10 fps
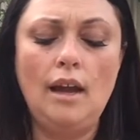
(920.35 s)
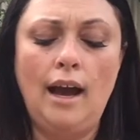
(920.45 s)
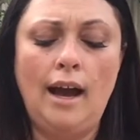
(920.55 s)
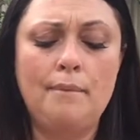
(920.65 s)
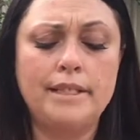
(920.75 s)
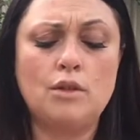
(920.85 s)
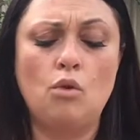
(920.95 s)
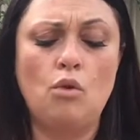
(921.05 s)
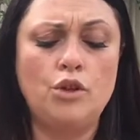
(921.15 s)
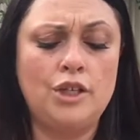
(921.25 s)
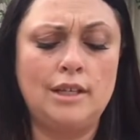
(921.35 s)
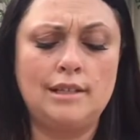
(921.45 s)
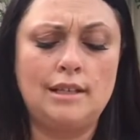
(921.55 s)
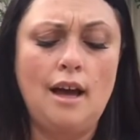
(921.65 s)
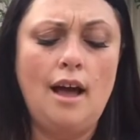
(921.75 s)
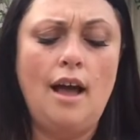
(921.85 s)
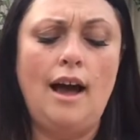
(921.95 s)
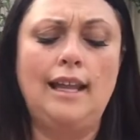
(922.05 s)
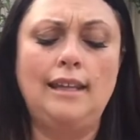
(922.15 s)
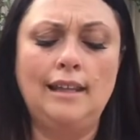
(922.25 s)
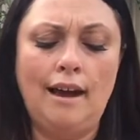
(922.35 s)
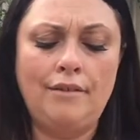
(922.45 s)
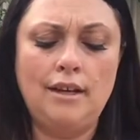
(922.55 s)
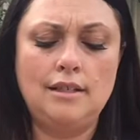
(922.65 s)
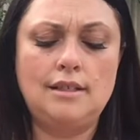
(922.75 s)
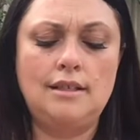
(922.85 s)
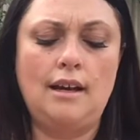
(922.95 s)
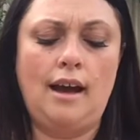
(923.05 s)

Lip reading: It's gorgeous. I love it.